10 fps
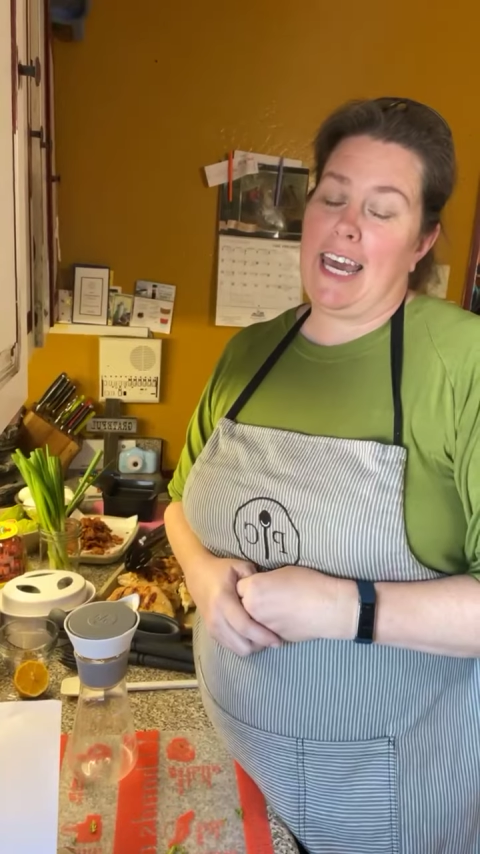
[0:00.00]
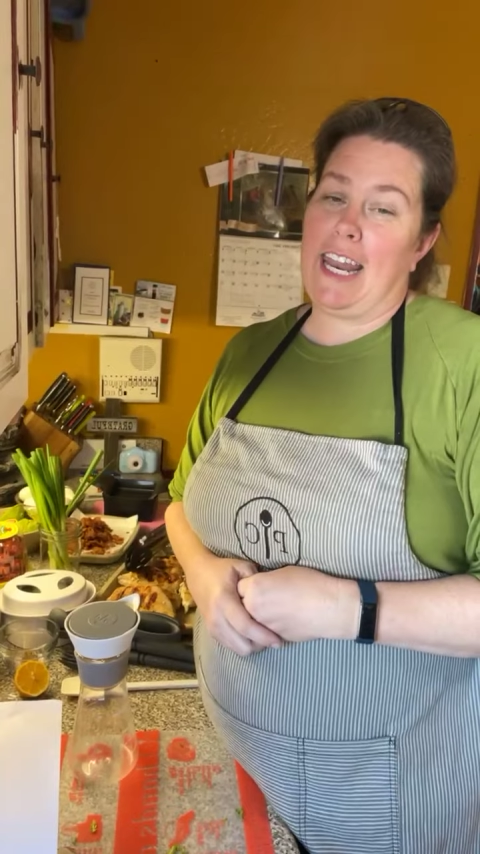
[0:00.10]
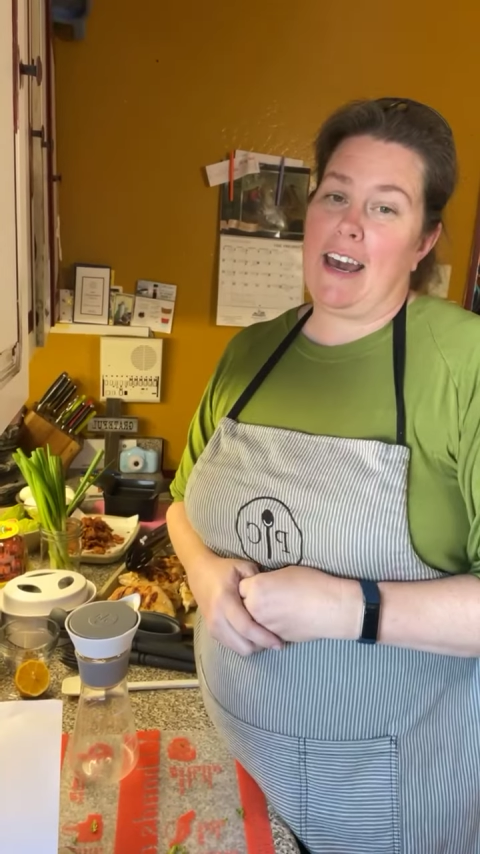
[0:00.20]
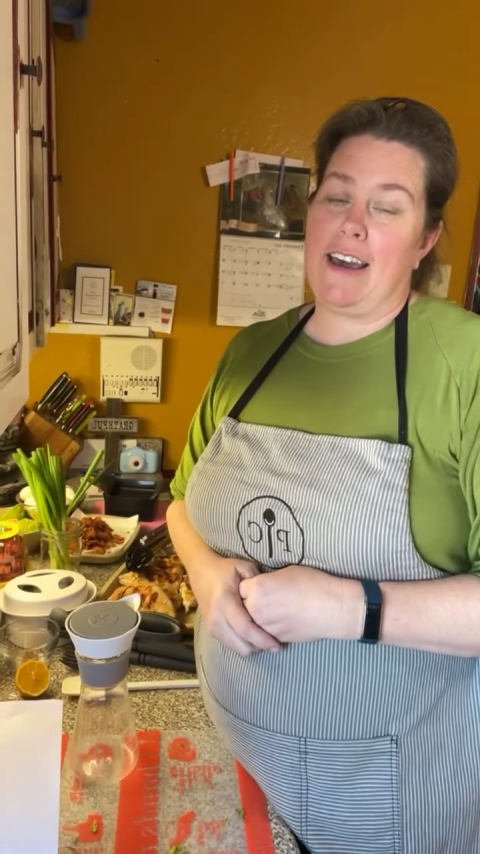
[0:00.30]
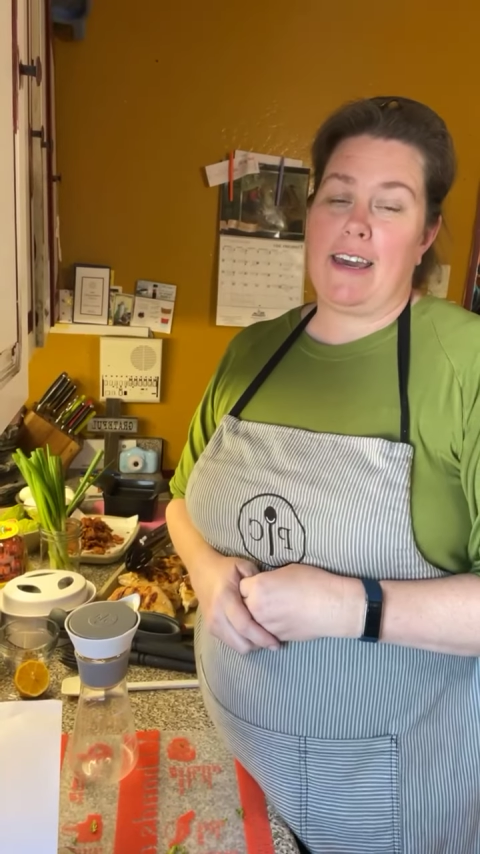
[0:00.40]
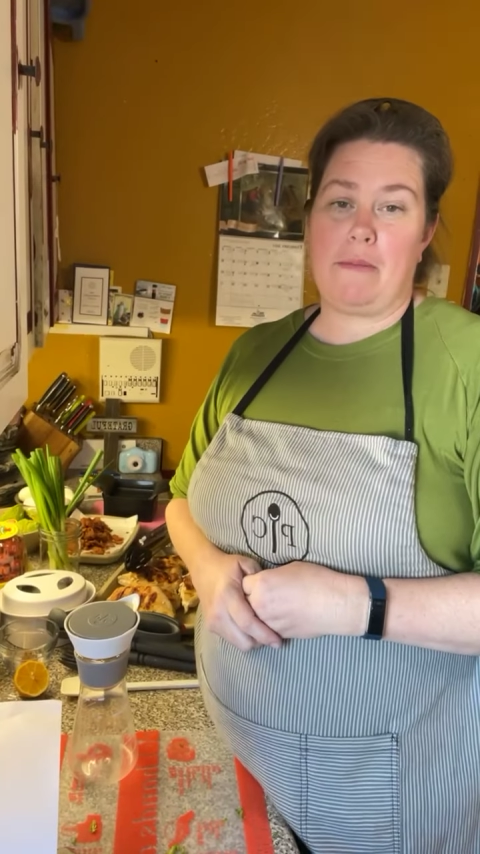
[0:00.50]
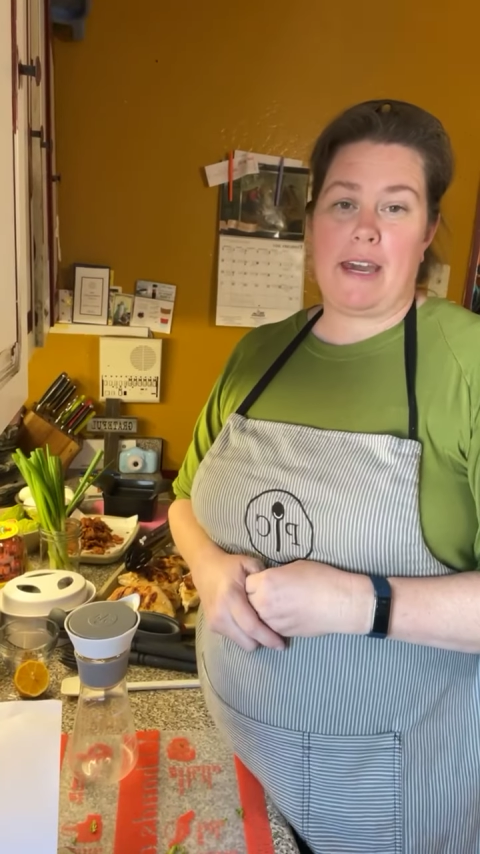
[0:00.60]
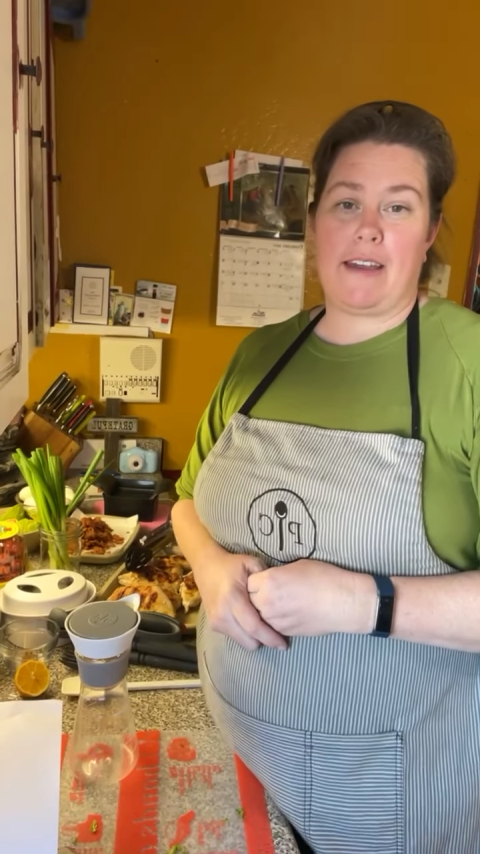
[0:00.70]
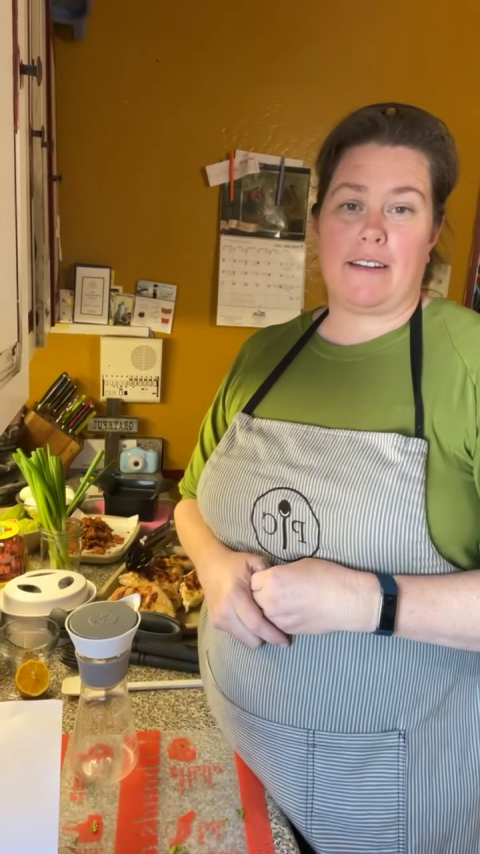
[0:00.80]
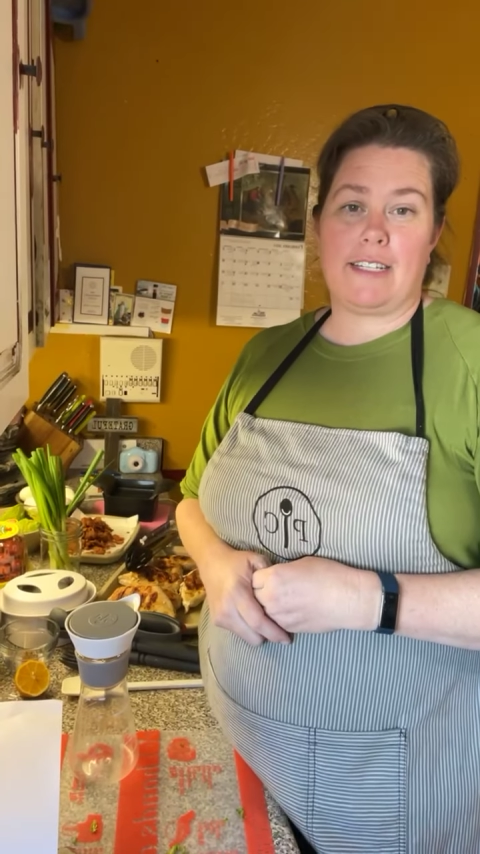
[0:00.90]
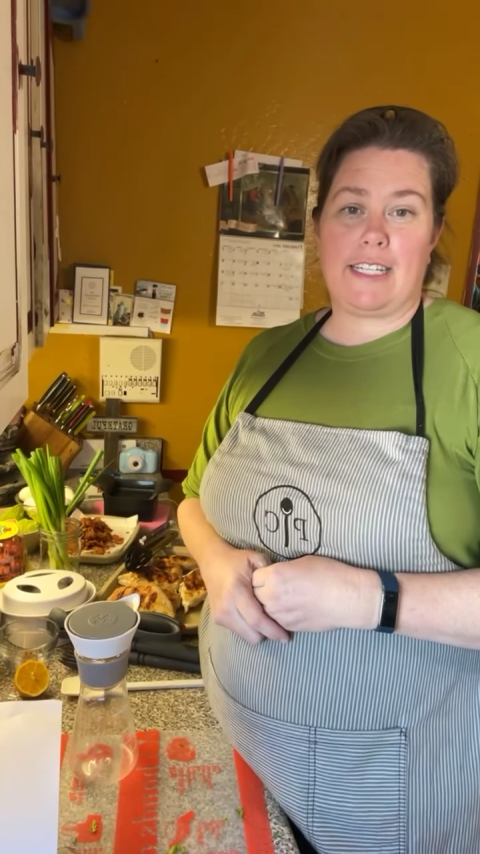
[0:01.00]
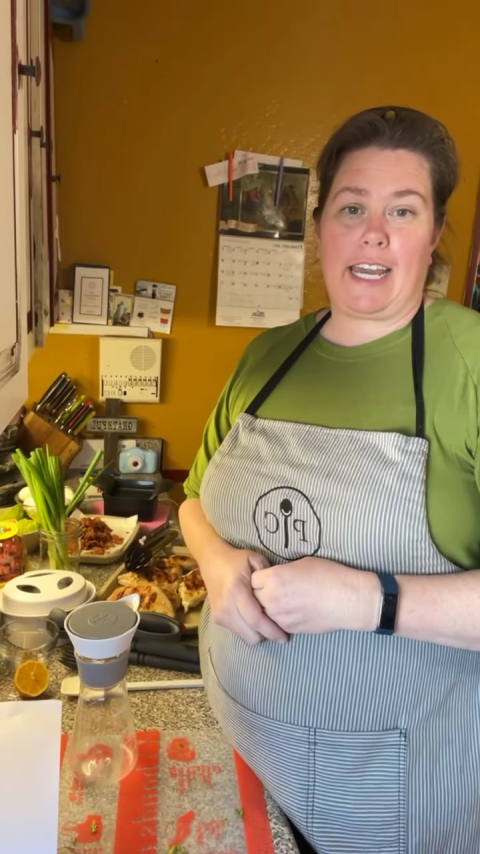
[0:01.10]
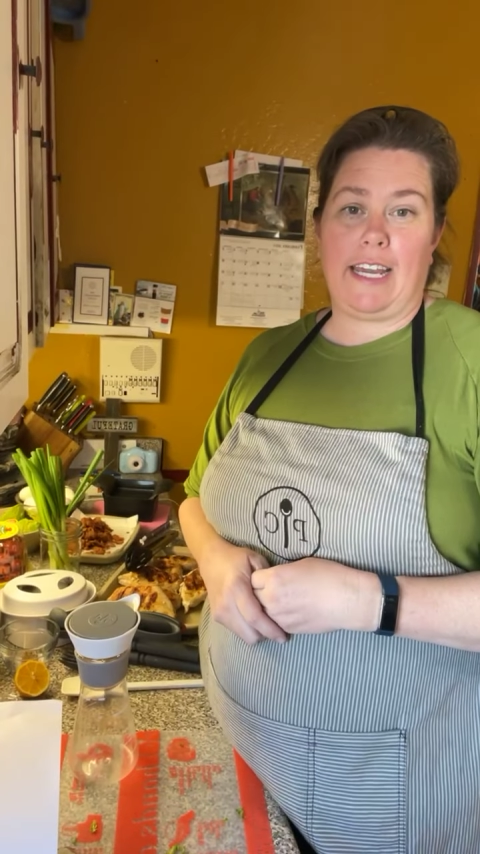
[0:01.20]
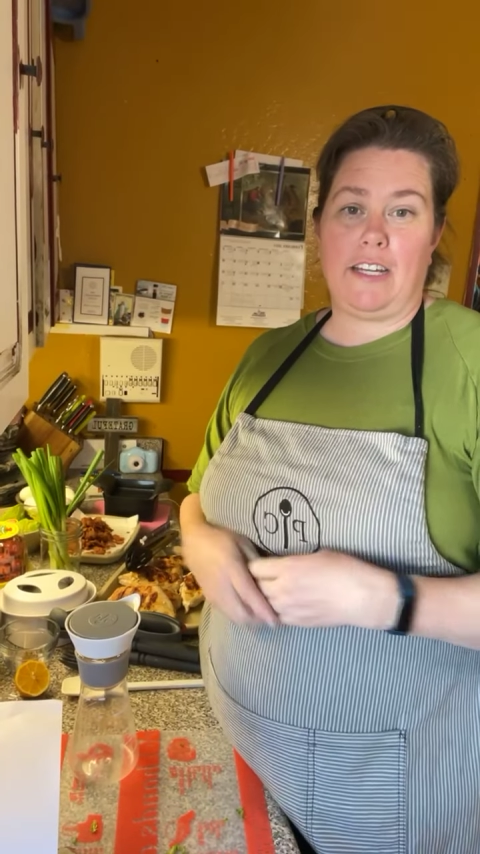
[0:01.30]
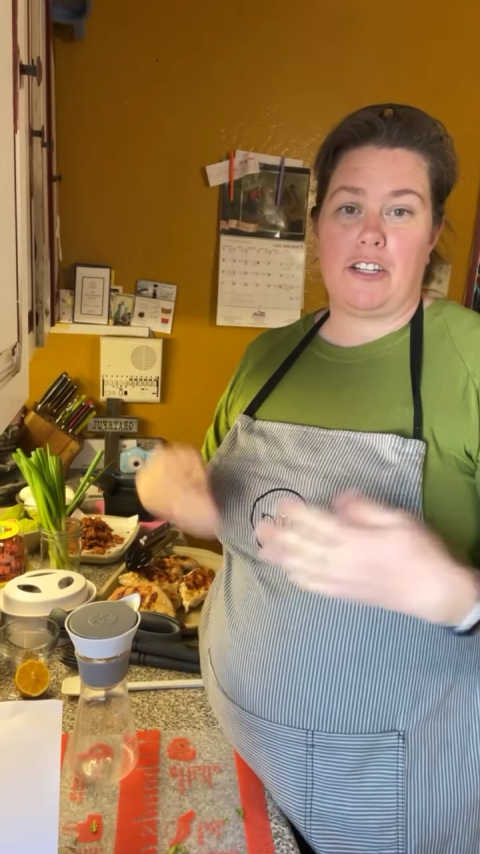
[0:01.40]
and I am here
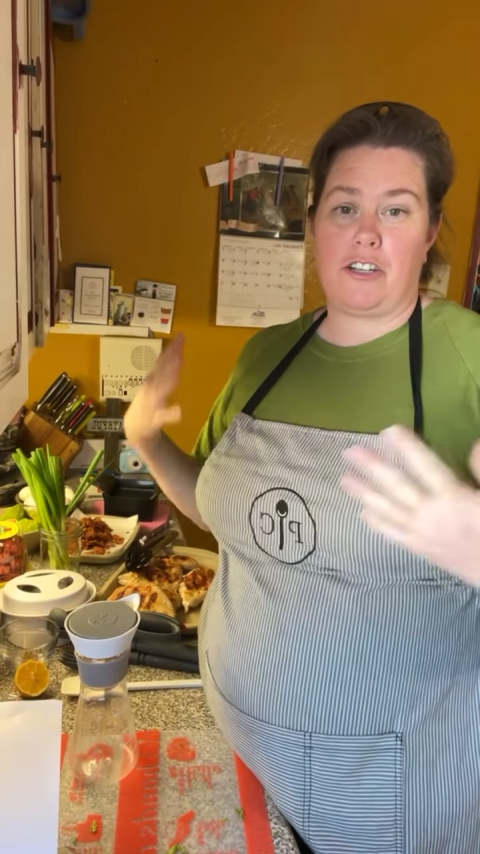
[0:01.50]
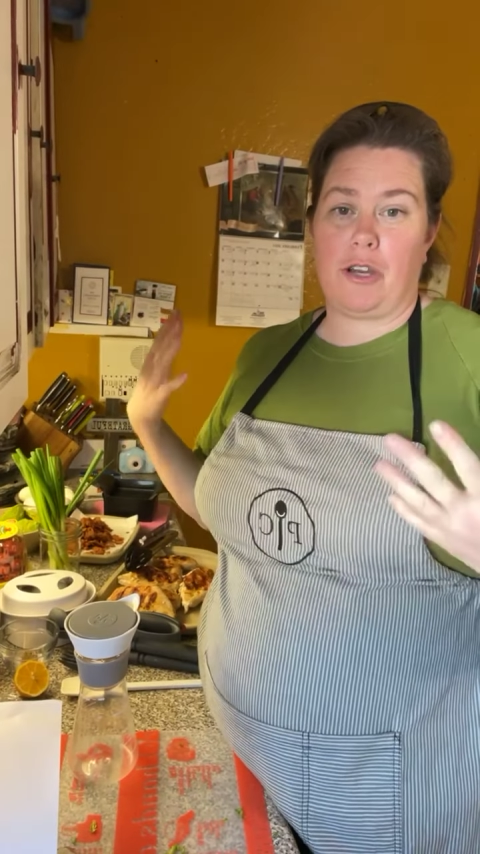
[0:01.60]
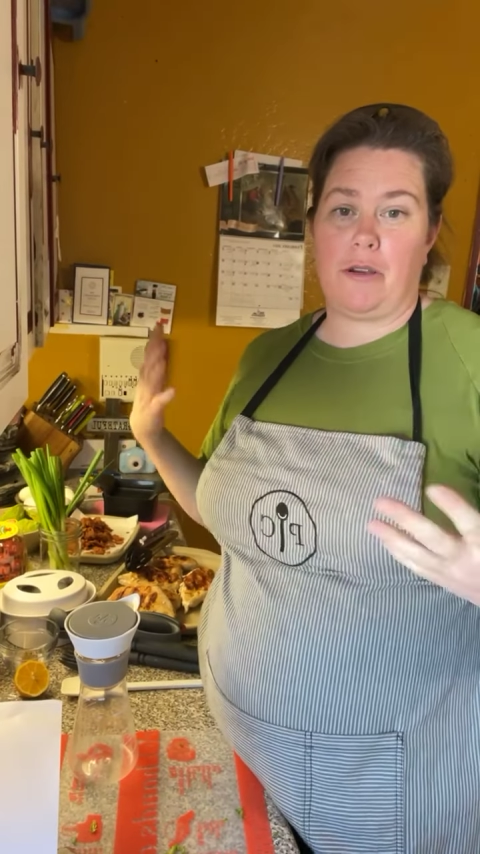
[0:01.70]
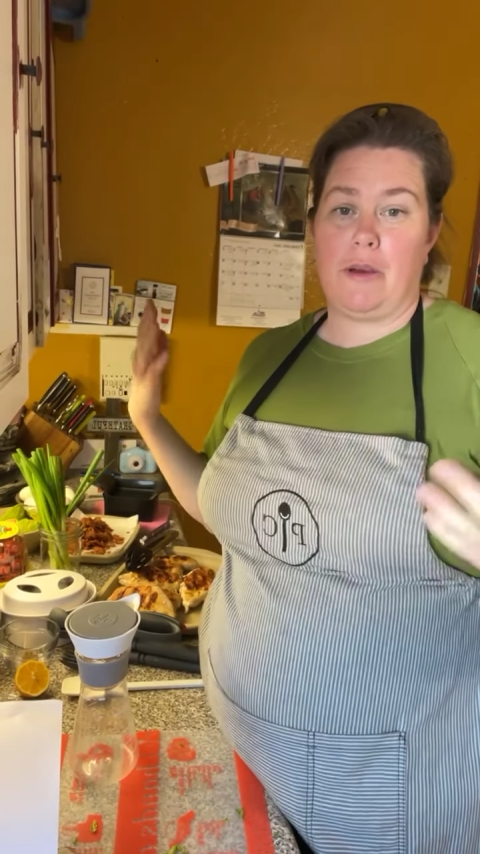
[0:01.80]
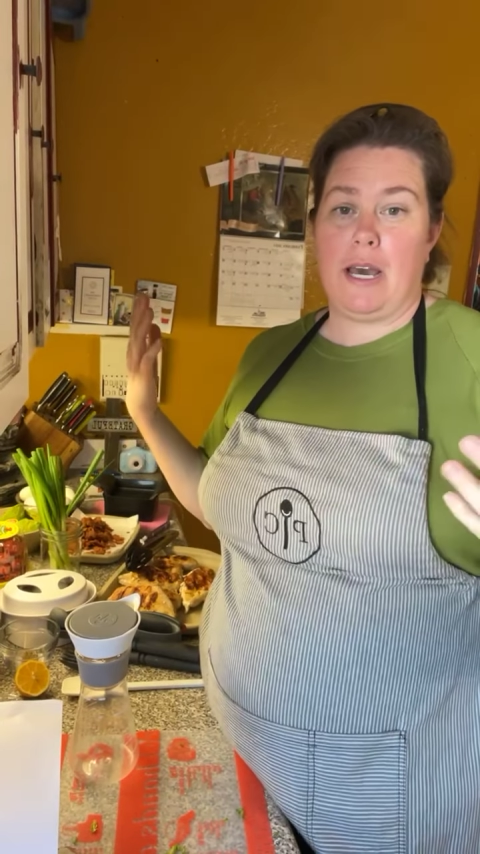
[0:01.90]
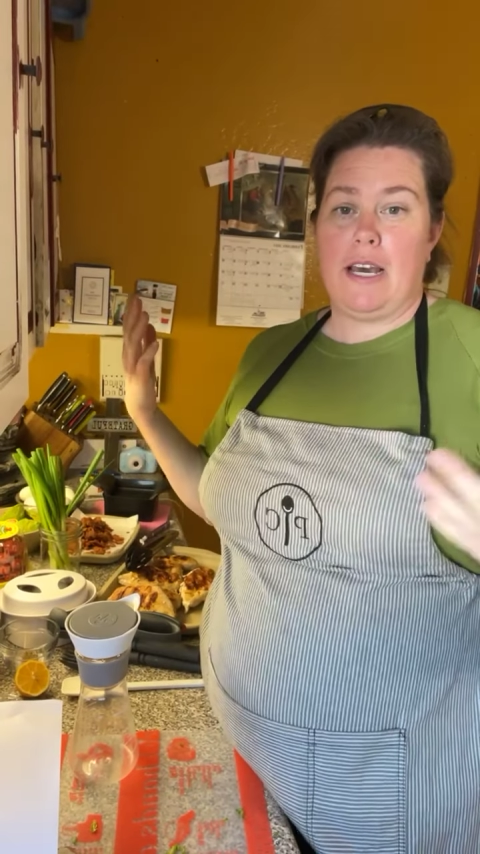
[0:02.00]
today to show you